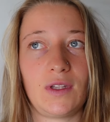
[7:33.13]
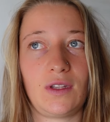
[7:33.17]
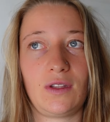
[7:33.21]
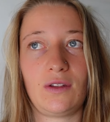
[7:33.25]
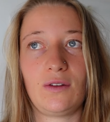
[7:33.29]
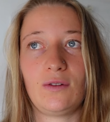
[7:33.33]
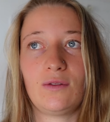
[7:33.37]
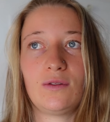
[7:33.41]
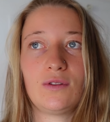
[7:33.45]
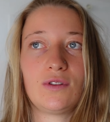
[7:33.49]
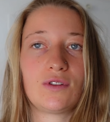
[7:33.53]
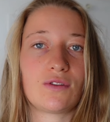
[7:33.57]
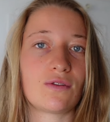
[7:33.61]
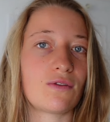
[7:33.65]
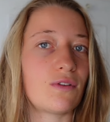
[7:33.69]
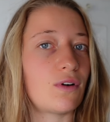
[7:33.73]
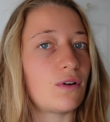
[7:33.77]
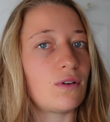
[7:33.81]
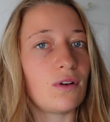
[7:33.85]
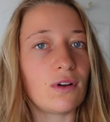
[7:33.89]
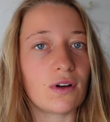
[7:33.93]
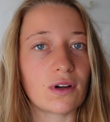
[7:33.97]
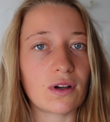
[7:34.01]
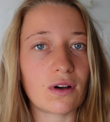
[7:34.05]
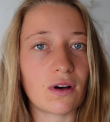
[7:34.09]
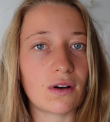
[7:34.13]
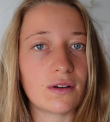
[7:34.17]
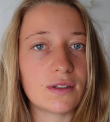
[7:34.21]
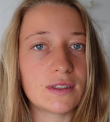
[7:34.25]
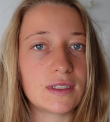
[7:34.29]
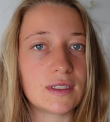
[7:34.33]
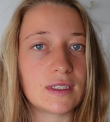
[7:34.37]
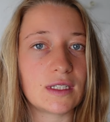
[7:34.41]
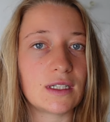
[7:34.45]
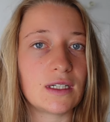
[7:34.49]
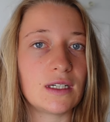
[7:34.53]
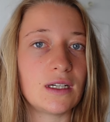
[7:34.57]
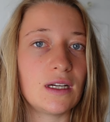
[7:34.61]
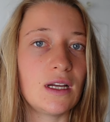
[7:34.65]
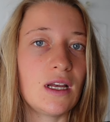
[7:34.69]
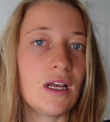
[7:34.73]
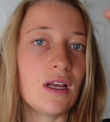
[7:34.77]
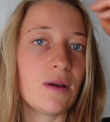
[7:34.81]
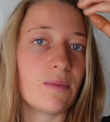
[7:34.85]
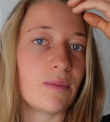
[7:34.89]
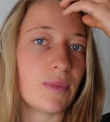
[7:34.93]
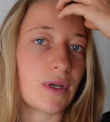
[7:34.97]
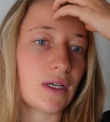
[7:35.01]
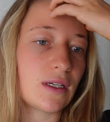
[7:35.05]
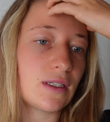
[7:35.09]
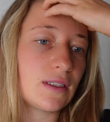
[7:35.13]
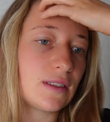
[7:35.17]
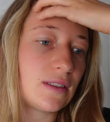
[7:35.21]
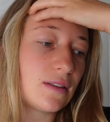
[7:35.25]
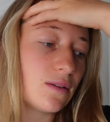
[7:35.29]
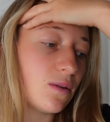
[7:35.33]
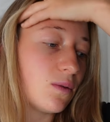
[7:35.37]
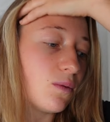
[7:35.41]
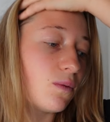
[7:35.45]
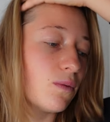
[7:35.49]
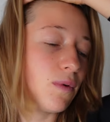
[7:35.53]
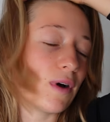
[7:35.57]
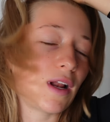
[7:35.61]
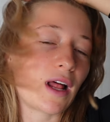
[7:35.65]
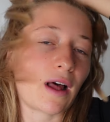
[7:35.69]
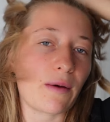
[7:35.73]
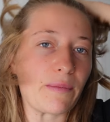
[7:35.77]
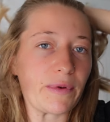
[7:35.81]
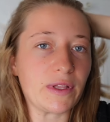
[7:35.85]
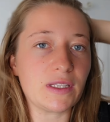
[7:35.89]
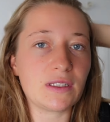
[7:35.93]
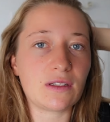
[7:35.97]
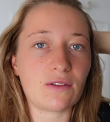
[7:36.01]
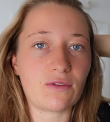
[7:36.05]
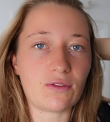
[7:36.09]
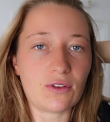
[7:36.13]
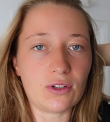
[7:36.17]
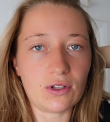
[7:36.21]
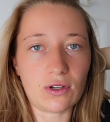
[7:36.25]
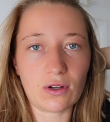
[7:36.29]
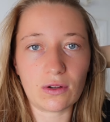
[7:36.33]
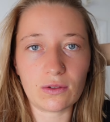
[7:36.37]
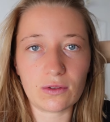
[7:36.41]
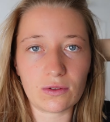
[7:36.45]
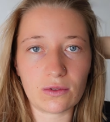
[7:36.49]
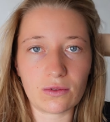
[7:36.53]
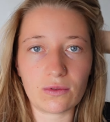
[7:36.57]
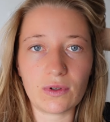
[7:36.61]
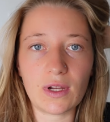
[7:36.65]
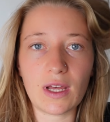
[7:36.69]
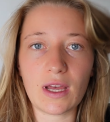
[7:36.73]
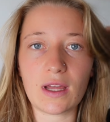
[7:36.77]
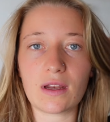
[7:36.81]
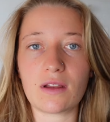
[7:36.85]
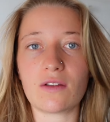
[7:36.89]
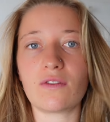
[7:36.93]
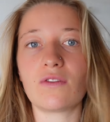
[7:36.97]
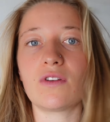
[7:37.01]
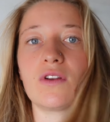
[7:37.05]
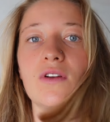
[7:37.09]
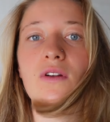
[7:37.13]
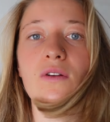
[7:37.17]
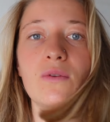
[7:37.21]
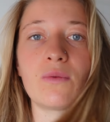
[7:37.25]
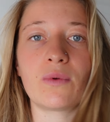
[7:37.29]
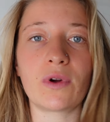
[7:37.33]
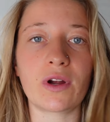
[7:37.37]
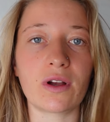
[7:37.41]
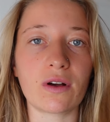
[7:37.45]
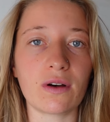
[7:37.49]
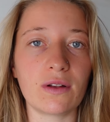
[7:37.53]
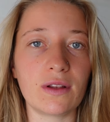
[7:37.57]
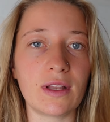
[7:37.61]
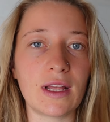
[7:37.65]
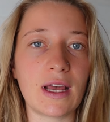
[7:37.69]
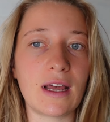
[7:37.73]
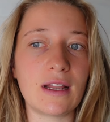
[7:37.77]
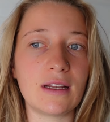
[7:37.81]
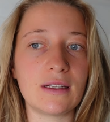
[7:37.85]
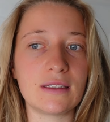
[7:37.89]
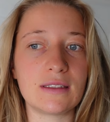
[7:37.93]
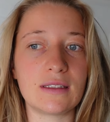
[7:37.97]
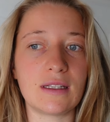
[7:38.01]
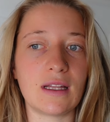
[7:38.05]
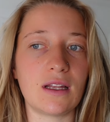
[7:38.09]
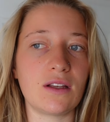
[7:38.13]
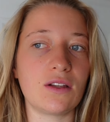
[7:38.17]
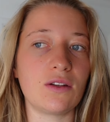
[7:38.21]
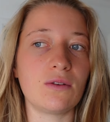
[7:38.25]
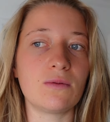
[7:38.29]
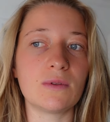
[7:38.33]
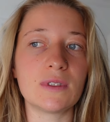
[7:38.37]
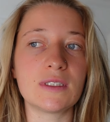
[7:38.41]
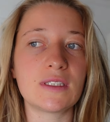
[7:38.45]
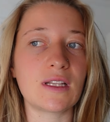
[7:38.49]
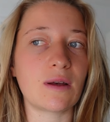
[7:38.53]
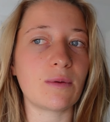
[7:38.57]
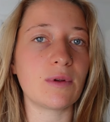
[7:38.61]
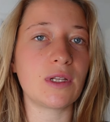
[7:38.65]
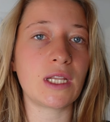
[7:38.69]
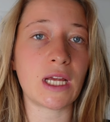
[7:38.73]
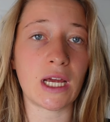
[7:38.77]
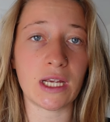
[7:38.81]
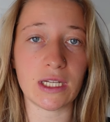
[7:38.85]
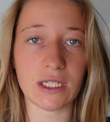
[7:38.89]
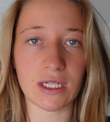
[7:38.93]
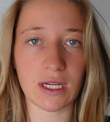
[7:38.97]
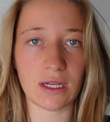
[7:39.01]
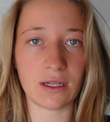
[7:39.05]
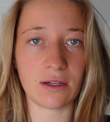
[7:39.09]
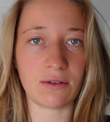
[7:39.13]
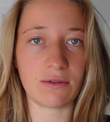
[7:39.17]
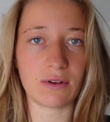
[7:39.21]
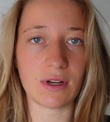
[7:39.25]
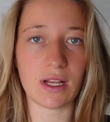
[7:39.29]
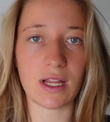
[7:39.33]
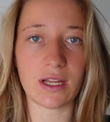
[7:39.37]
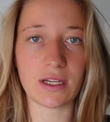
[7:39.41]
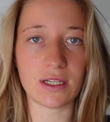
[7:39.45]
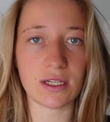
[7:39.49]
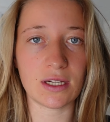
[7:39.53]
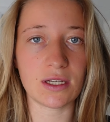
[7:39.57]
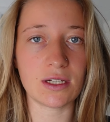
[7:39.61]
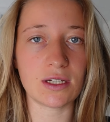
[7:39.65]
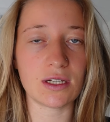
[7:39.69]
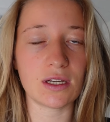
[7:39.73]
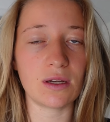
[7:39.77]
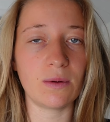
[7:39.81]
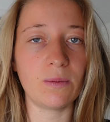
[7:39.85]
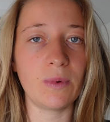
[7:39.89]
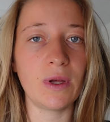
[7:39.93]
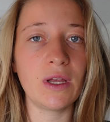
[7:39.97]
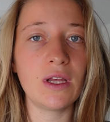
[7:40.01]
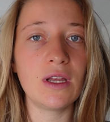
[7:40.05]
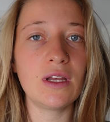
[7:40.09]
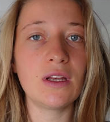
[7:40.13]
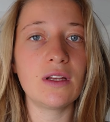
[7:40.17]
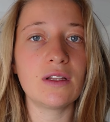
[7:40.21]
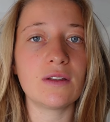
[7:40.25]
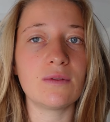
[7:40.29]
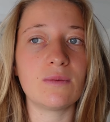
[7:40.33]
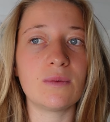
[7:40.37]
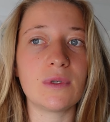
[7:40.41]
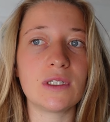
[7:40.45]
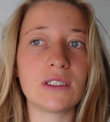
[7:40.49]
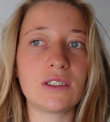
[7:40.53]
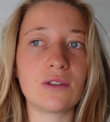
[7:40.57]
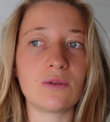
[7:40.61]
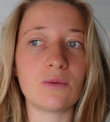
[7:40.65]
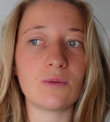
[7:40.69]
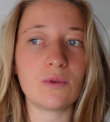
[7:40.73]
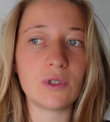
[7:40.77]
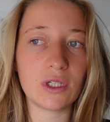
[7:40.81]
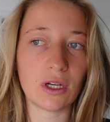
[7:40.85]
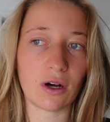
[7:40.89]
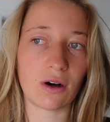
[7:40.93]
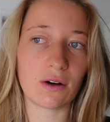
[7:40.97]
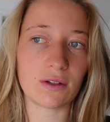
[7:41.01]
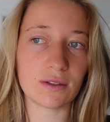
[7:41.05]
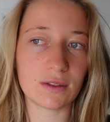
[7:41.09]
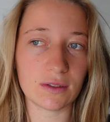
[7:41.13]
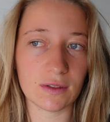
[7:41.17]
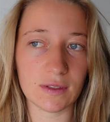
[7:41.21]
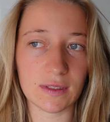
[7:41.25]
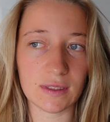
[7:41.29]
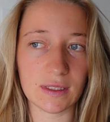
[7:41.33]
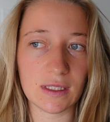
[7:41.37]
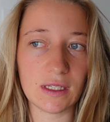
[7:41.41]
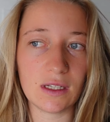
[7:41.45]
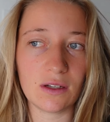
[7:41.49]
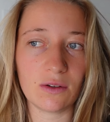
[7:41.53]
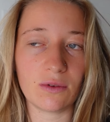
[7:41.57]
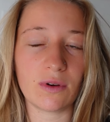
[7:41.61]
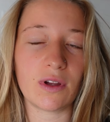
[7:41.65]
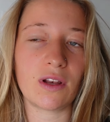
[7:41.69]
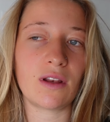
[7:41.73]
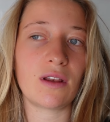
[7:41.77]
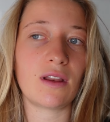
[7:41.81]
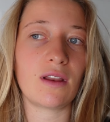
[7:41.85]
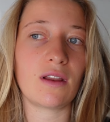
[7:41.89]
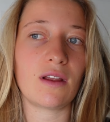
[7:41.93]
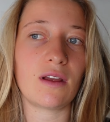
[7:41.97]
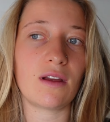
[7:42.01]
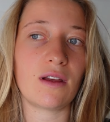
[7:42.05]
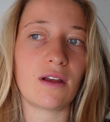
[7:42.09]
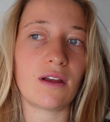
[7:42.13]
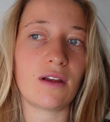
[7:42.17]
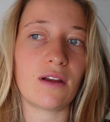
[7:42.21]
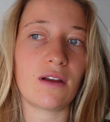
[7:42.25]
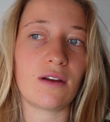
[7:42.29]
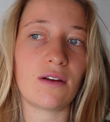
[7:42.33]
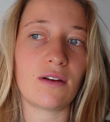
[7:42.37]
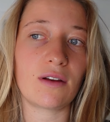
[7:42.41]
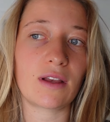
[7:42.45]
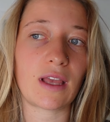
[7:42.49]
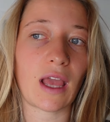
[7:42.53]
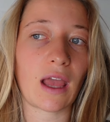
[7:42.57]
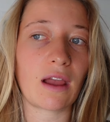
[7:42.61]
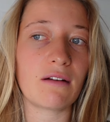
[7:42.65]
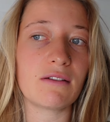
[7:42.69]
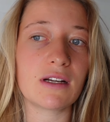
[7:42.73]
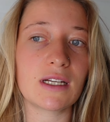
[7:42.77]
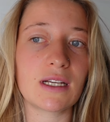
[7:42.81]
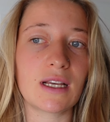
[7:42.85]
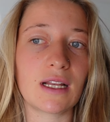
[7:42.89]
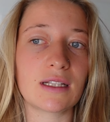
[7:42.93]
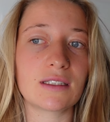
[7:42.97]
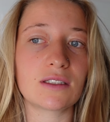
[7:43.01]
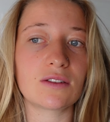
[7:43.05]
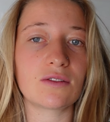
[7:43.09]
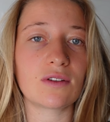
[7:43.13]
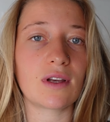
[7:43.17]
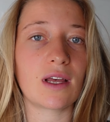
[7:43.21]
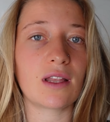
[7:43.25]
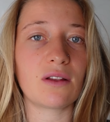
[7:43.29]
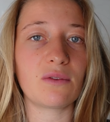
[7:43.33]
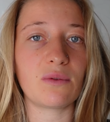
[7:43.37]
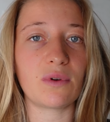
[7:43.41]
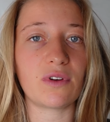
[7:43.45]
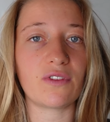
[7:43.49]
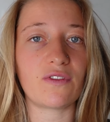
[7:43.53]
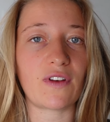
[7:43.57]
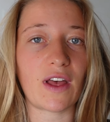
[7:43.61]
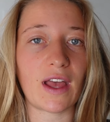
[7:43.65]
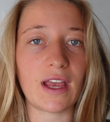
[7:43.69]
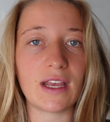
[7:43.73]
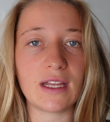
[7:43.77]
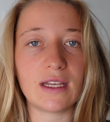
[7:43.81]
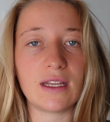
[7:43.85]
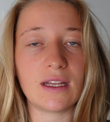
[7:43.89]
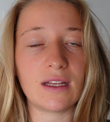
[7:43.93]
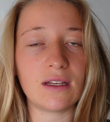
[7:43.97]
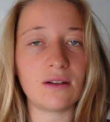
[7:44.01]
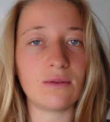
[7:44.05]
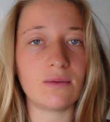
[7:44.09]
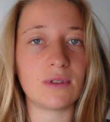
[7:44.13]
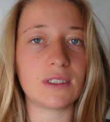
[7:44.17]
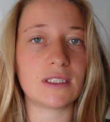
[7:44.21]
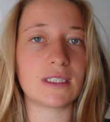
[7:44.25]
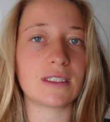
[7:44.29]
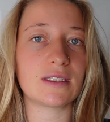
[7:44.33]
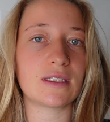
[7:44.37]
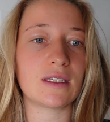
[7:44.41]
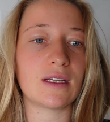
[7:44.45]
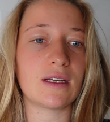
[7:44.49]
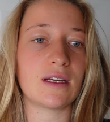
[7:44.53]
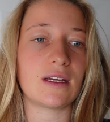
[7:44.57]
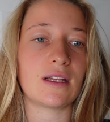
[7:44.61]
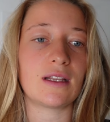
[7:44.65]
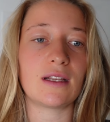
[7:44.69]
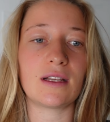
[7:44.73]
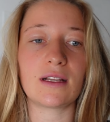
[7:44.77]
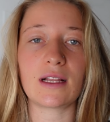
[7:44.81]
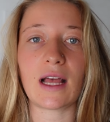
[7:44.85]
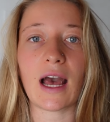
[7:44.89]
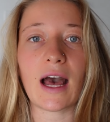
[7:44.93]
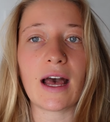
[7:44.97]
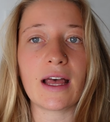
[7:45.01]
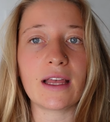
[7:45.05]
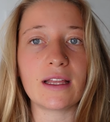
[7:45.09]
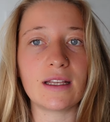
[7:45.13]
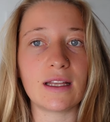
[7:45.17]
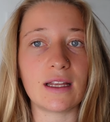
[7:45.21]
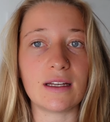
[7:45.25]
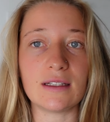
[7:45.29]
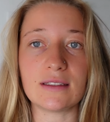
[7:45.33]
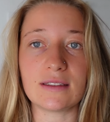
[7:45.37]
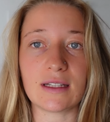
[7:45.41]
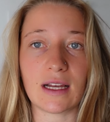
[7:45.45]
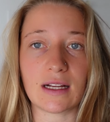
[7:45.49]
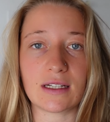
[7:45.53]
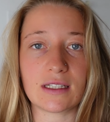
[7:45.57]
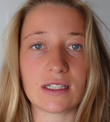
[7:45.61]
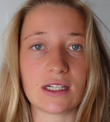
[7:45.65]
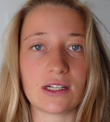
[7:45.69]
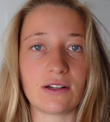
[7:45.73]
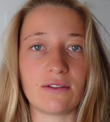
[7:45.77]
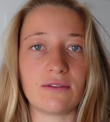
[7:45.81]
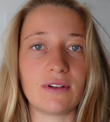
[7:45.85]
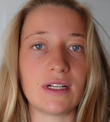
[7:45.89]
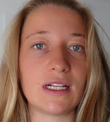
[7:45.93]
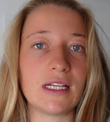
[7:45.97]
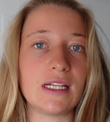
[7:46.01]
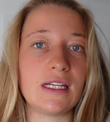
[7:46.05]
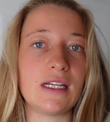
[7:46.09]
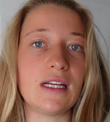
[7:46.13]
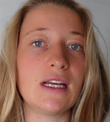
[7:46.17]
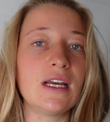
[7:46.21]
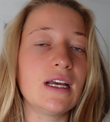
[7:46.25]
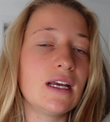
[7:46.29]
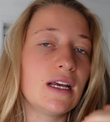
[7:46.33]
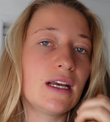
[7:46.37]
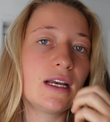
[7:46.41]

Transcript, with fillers: huge roller coaster because what happens if you don't do that if you don't work on that is that you will sabotage any relationship which we also see when uh, Carrie gets together with Aiden which is a guy that is actually really